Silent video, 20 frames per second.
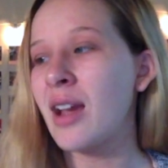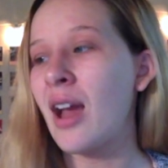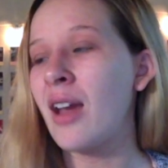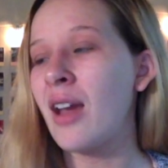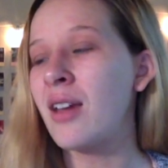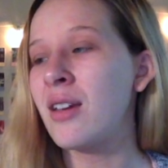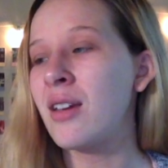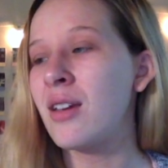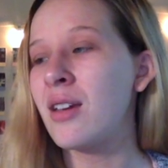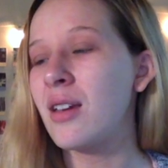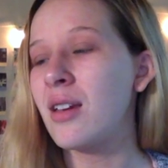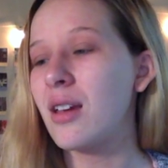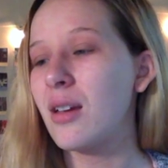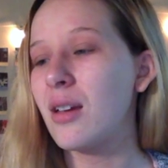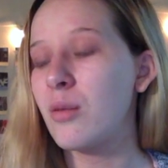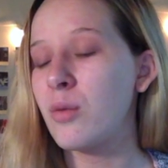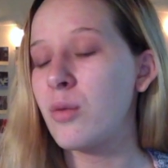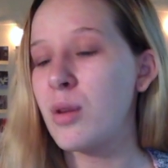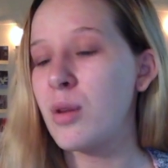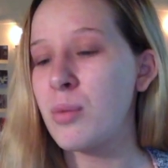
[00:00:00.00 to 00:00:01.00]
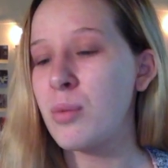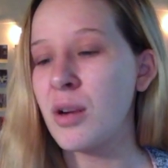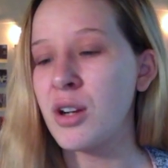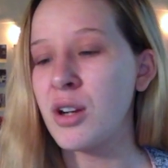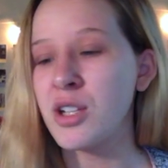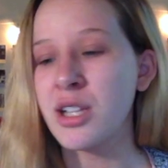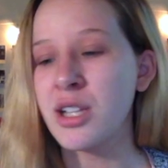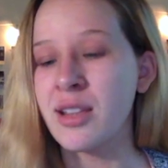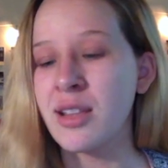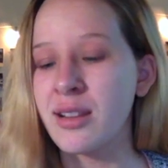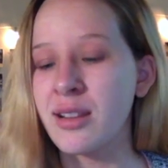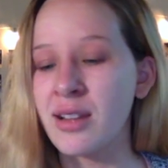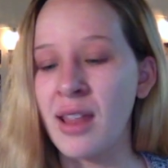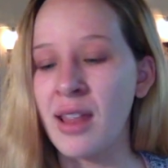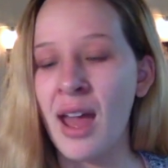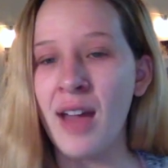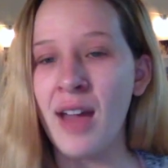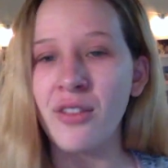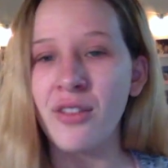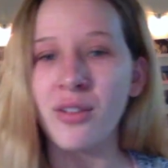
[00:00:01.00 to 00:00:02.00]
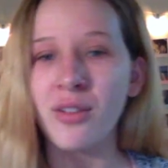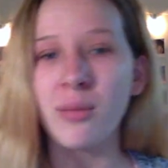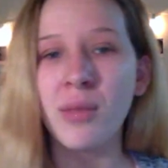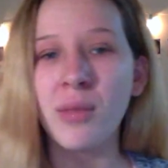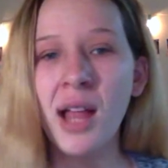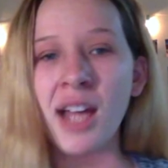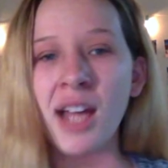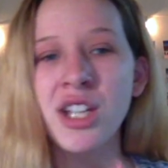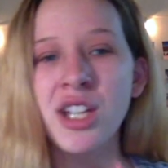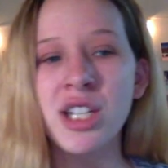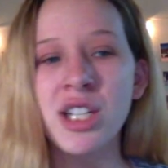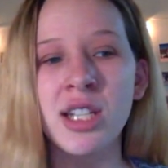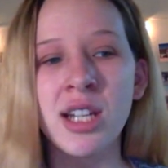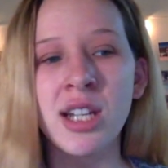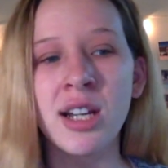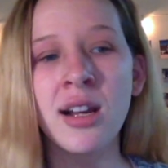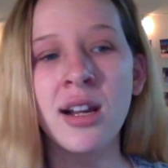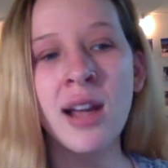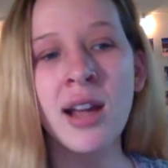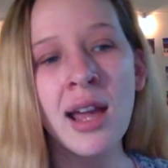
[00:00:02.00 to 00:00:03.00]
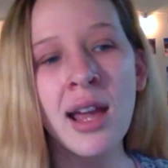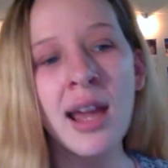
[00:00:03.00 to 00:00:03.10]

I repurchased that from last year.